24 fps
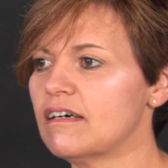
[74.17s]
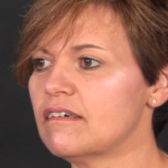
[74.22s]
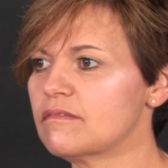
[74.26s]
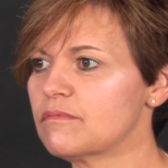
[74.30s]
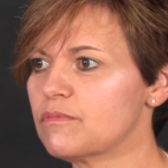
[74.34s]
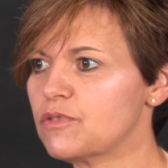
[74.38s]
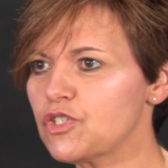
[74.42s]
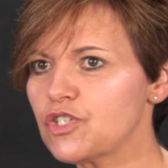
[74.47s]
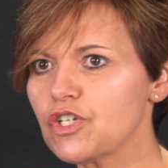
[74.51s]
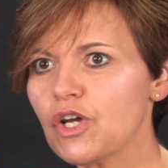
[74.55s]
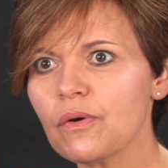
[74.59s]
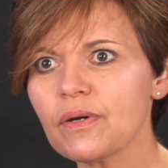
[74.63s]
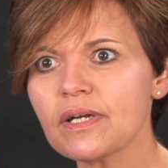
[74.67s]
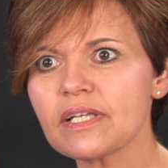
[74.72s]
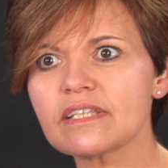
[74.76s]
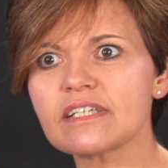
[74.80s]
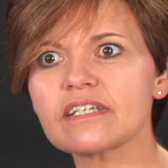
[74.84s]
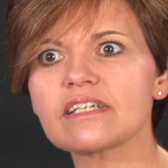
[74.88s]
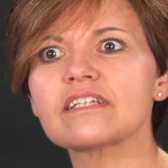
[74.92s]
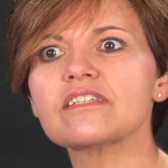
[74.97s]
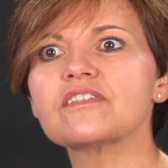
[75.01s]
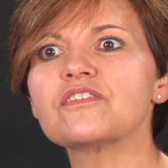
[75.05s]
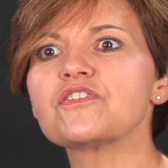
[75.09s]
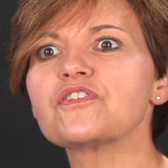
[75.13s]
showing
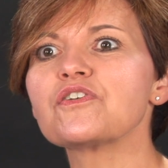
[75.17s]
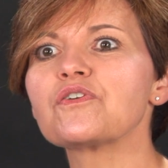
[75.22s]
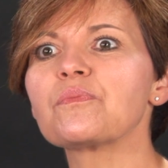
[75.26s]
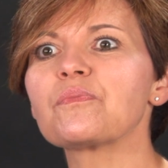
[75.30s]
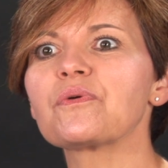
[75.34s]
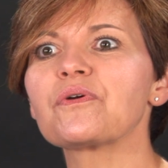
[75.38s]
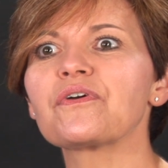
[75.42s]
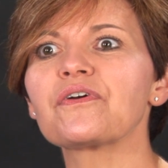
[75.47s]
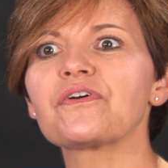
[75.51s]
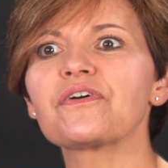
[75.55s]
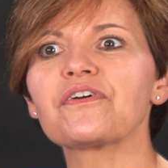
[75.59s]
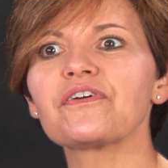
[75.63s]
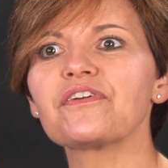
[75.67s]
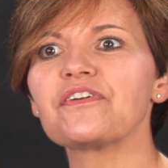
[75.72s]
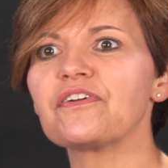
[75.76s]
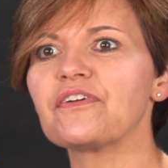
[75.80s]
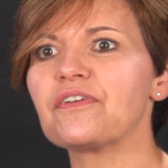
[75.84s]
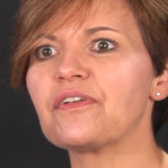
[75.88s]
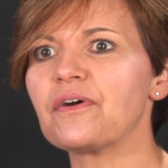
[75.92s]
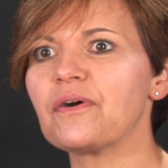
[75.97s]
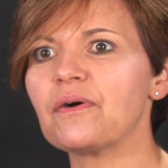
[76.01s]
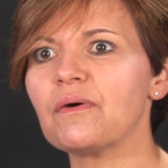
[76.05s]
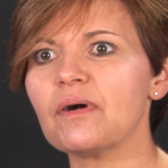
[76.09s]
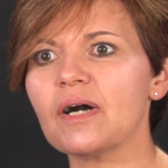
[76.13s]
the consumer, you
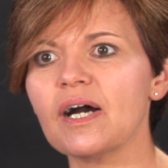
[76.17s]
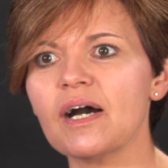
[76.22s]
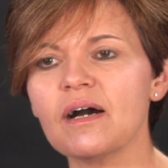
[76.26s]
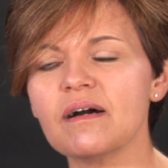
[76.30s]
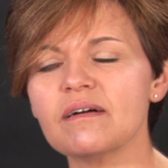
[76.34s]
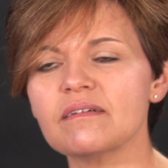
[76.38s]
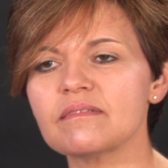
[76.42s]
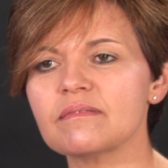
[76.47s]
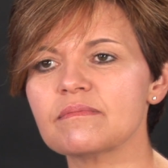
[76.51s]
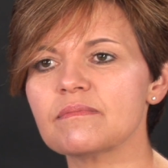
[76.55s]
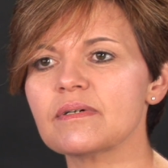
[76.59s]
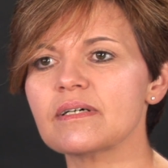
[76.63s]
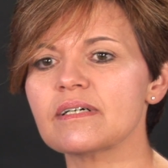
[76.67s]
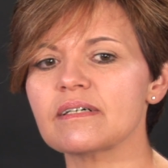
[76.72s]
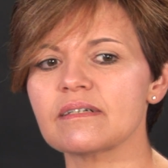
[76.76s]
know, I